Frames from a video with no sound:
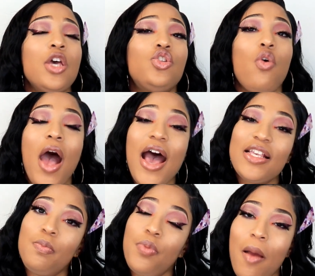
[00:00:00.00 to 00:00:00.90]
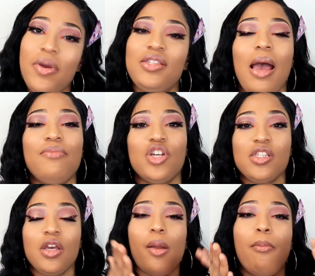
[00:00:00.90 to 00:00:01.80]
So as promised, I'm
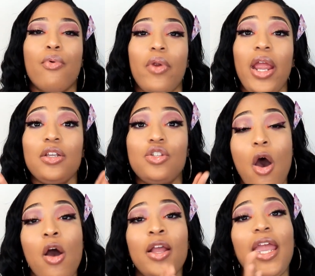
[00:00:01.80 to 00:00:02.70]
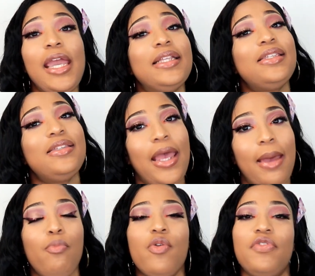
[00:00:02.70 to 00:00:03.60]
just gonna break down each
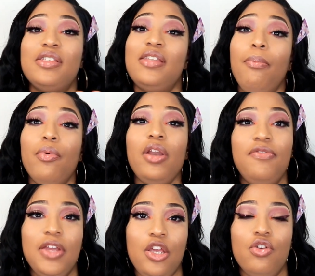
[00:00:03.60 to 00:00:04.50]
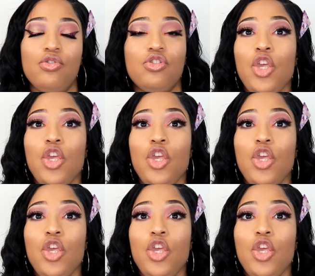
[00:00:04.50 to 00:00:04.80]
step with a separate video.